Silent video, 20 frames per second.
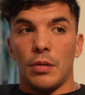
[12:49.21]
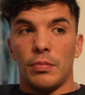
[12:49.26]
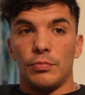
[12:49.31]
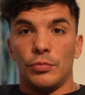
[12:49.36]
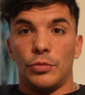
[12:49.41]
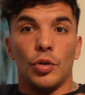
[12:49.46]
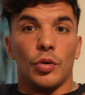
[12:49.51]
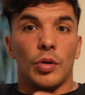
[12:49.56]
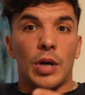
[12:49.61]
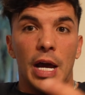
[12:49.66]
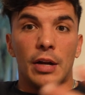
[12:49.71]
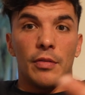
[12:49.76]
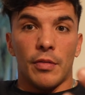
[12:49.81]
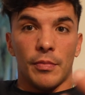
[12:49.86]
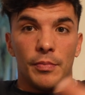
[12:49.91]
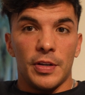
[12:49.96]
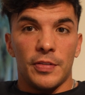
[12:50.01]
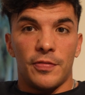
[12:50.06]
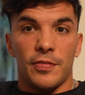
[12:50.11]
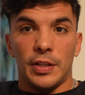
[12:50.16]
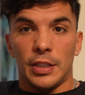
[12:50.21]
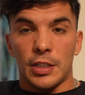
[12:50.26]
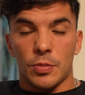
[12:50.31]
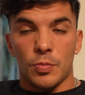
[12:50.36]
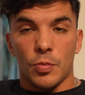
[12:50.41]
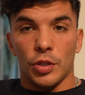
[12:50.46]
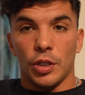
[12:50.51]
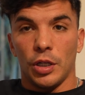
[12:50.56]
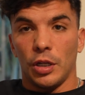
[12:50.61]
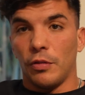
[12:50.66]
do kind of a fitness
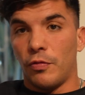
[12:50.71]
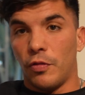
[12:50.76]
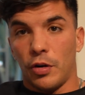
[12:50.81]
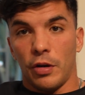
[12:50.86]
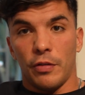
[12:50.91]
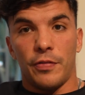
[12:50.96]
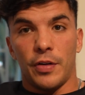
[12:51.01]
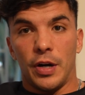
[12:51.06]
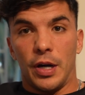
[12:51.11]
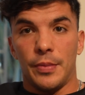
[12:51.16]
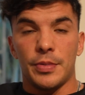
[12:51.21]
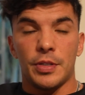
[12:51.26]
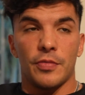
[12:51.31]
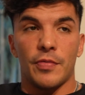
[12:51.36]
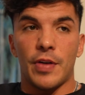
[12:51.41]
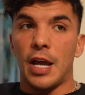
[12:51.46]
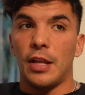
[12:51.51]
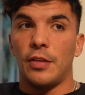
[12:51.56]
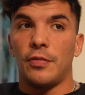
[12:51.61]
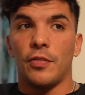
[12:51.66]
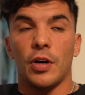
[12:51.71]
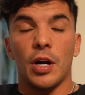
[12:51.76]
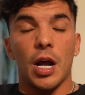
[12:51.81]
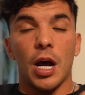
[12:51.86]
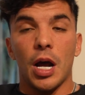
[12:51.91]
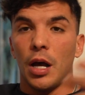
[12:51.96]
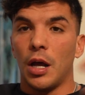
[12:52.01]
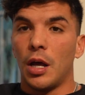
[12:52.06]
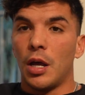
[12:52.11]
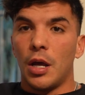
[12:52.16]
modeling for firms, right? For
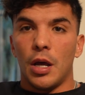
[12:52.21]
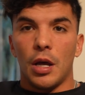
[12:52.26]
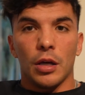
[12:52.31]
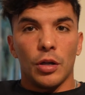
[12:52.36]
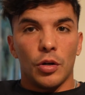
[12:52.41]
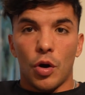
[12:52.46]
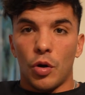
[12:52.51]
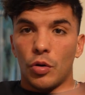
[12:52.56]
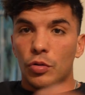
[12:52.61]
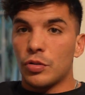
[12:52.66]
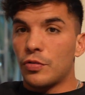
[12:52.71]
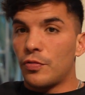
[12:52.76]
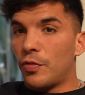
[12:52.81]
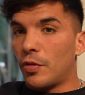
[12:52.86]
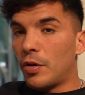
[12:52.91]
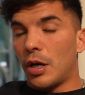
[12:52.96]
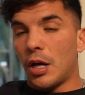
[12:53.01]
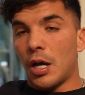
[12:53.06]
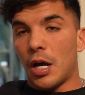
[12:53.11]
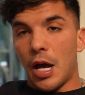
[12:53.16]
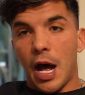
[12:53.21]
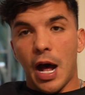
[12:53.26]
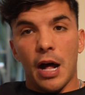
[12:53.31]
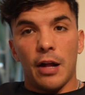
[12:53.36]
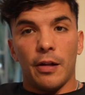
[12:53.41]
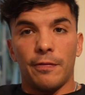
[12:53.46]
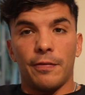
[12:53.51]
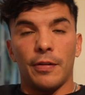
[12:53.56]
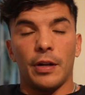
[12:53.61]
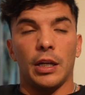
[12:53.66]
a Ghost, for a
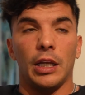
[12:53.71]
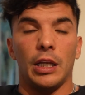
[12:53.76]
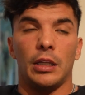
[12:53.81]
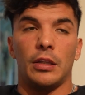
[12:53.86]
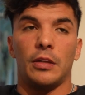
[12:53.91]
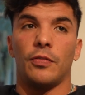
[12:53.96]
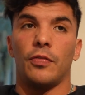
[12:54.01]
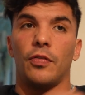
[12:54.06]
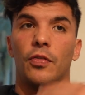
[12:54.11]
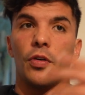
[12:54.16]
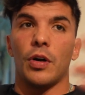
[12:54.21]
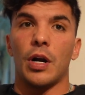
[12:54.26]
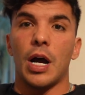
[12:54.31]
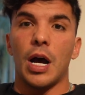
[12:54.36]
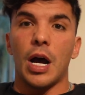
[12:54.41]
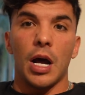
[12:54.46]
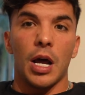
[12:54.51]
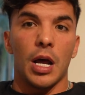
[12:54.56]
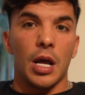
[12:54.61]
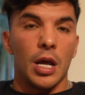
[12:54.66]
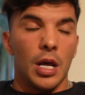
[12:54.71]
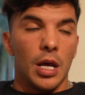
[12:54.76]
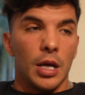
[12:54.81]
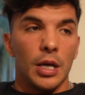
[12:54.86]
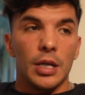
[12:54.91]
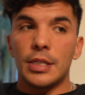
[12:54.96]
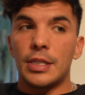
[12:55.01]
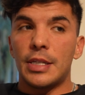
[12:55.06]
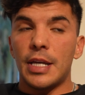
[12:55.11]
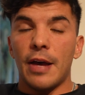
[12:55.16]
Alphalete, for a
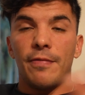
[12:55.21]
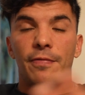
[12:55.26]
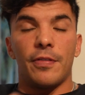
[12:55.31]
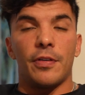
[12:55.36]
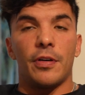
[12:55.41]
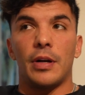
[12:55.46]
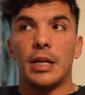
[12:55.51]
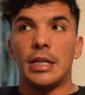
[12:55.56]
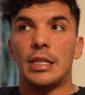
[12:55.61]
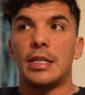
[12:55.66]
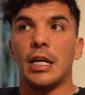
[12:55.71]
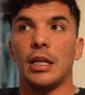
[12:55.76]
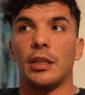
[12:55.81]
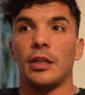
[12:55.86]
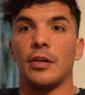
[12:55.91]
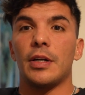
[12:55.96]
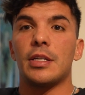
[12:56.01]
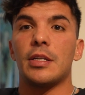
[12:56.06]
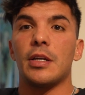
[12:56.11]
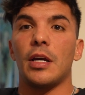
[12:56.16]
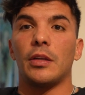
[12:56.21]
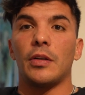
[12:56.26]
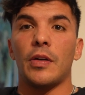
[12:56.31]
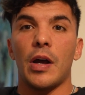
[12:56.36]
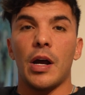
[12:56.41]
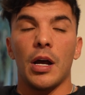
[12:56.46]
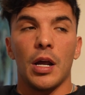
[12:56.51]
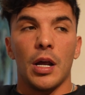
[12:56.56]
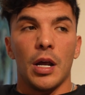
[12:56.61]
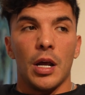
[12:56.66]
Zephyr, etc.,
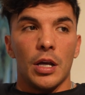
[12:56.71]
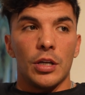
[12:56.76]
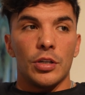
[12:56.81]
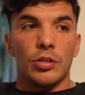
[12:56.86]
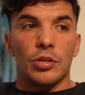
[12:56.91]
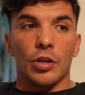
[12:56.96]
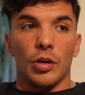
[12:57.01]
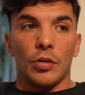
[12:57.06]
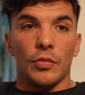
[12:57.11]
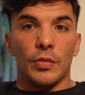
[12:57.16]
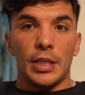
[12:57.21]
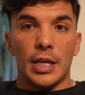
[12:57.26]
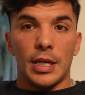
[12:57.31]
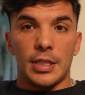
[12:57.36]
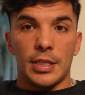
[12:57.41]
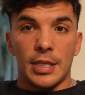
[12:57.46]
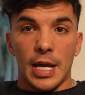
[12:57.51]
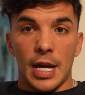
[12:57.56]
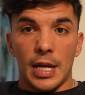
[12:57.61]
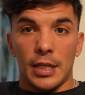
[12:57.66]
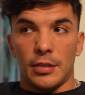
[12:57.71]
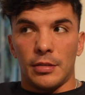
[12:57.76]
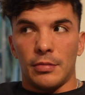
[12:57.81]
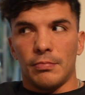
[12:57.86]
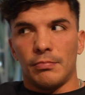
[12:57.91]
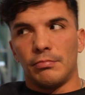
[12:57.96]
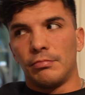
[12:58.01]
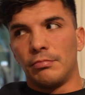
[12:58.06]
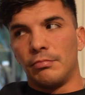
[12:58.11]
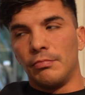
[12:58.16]
etc. So with that said,
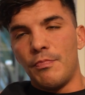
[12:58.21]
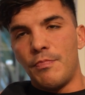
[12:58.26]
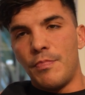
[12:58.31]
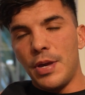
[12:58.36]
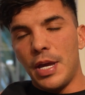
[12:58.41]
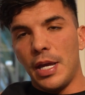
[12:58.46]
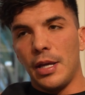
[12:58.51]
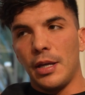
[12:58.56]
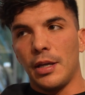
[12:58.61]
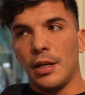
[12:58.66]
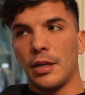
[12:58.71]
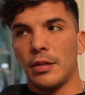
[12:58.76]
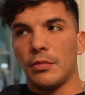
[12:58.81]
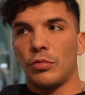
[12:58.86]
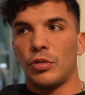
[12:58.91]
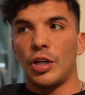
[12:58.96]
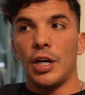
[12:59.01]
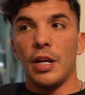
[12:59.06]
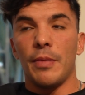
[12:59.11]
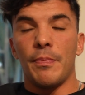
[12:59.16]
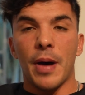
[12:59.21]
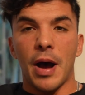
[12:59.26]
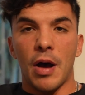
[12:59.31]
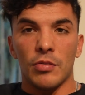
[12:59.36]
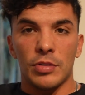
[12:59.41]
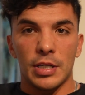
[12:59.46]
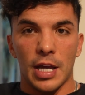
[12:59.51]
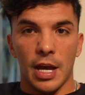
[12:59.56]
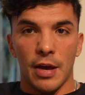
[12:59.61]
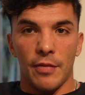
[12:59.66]
being 30
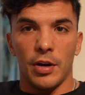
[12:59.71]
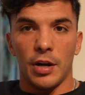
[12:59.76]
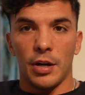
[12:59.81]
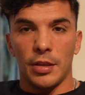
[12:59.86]
pounds heavier